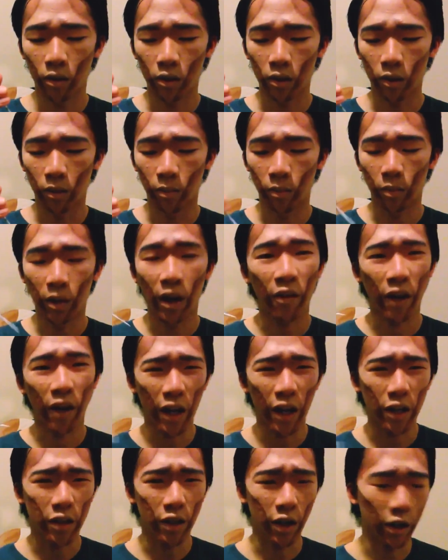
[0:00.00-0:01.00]
some brown
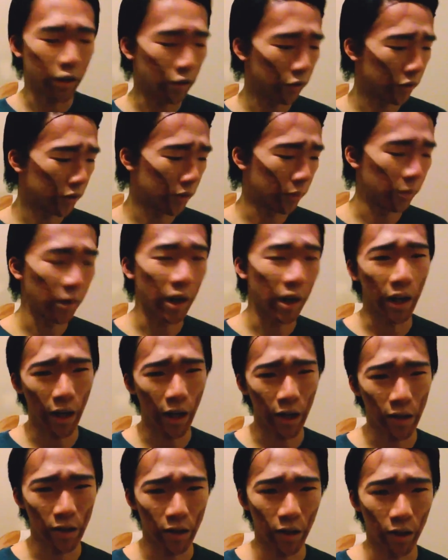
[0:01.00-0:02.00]
eyeshadow, some red
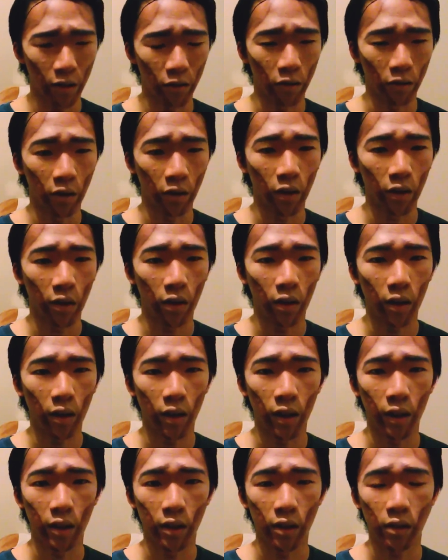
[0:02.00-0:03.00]
eyeshadow,
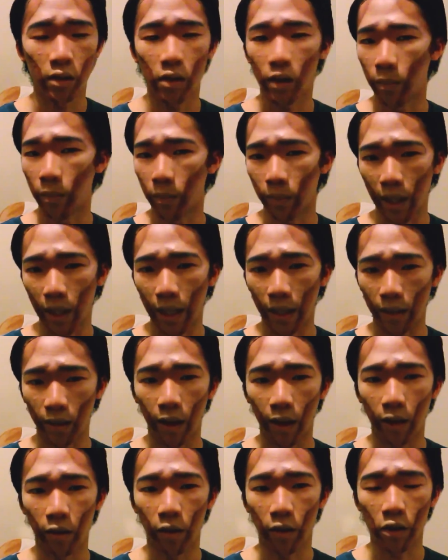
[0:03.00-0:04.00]
and some black
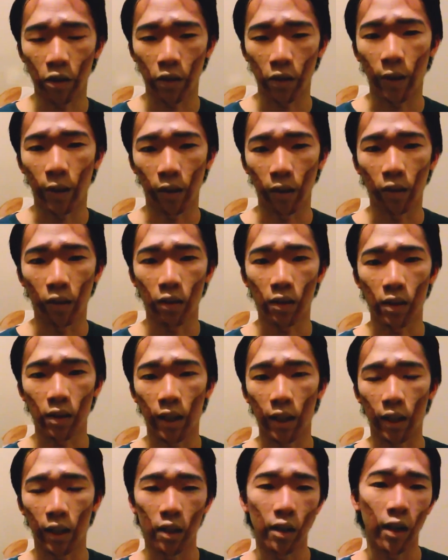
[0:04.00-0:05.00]
liner so that it looks
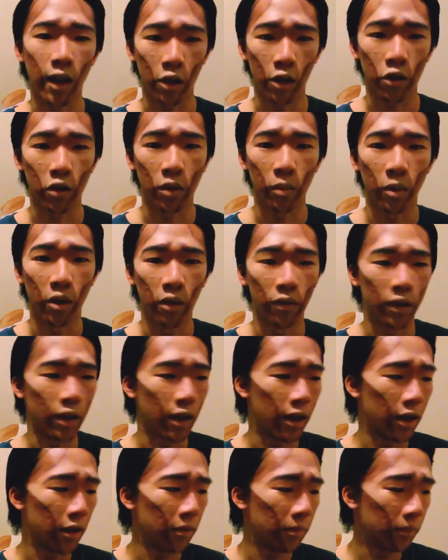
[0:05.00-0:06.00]
like it's actually part of the
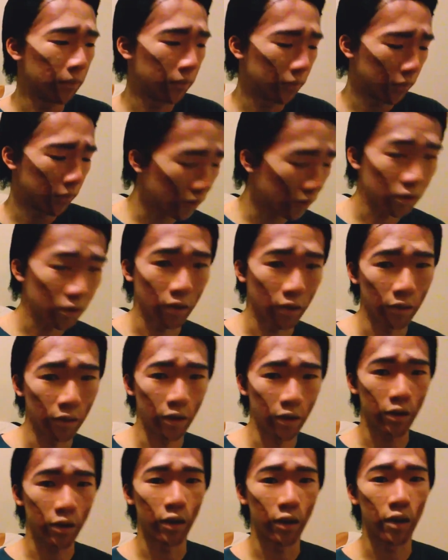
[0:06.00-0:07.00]
eye. So now
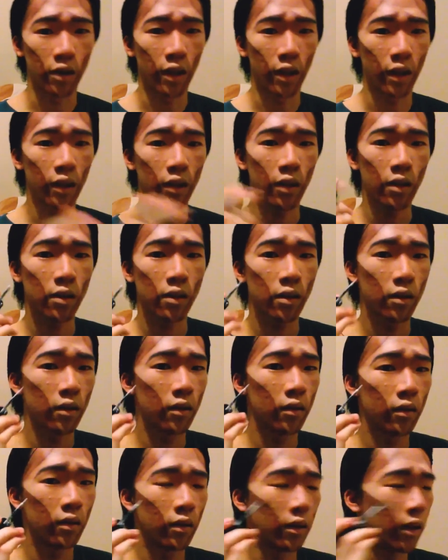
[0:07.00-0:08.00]
we're just going to take this
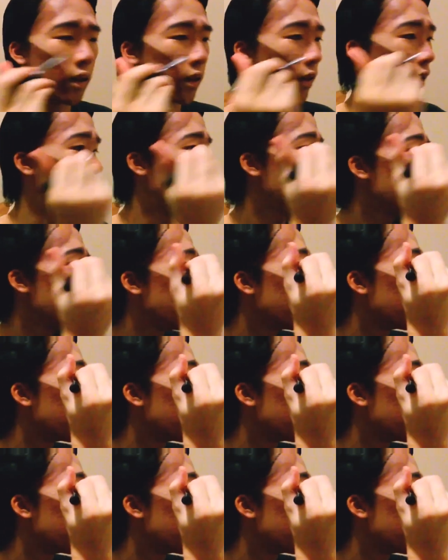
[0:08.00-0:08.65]
eyeliner,